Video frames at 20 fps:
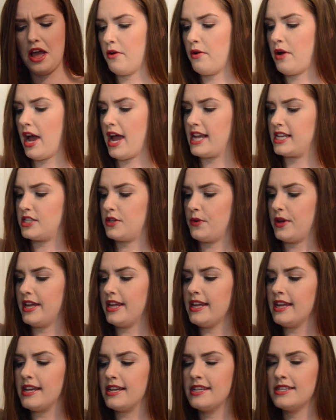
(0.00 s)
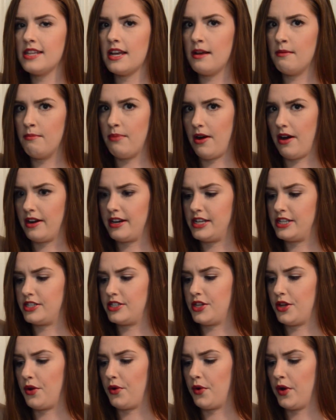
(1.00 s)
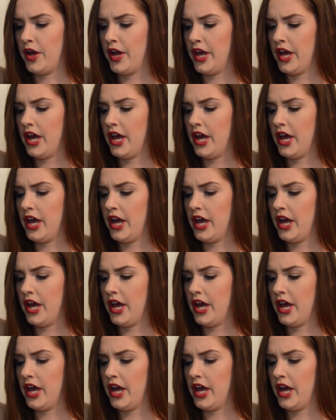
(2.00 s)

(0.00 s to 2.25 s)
Okay, so it is a bodysuit.